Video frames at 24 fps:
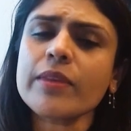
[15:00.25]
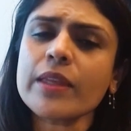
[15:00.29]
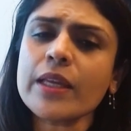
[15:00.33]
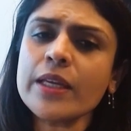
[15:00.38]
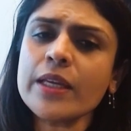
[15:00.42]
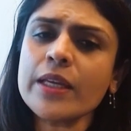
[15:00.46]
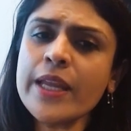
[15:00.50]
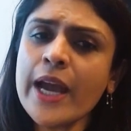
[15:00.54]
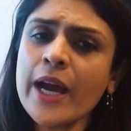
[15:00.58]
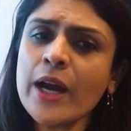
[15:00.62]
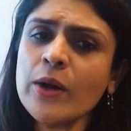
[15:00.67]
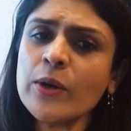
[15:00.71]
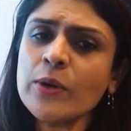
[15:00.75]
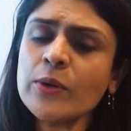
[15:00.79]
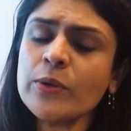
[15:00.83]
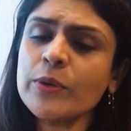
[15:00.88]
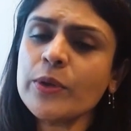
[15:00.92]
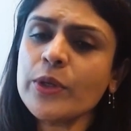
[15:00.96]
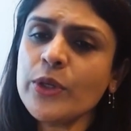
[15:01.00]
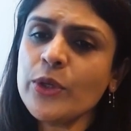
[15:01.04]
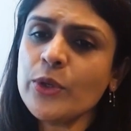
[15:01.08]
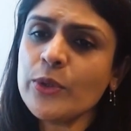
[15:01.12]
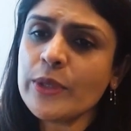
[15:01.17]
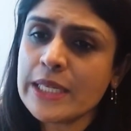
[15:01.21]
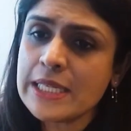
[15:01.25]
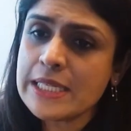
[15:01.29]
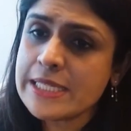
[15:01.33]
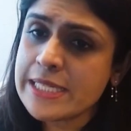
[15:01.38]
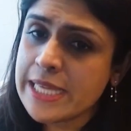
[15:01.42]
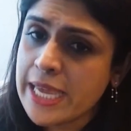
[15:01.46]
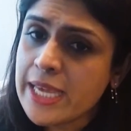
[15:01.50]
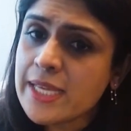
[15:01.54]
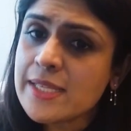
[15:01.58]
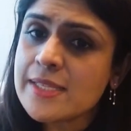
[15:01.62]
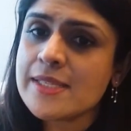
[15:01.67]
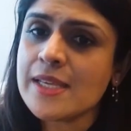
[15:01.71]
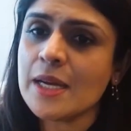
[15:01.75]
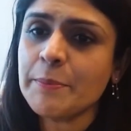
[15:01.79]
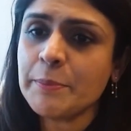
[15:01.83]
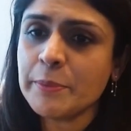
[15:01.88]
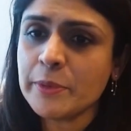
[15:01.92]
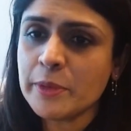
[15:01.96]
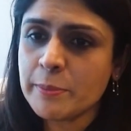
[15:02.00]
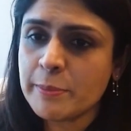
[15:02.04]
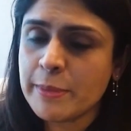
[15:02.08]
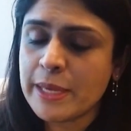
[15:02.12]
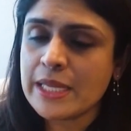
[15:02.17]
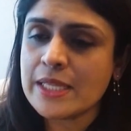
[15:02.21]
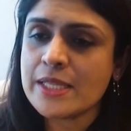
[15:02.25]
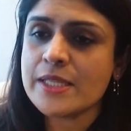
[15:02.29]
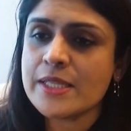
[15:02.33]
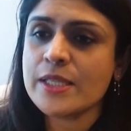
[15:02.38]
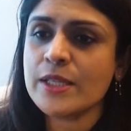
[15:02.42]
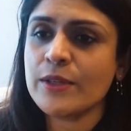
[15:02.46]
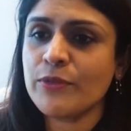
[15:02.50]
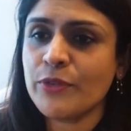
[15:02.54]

Now, you can take supplements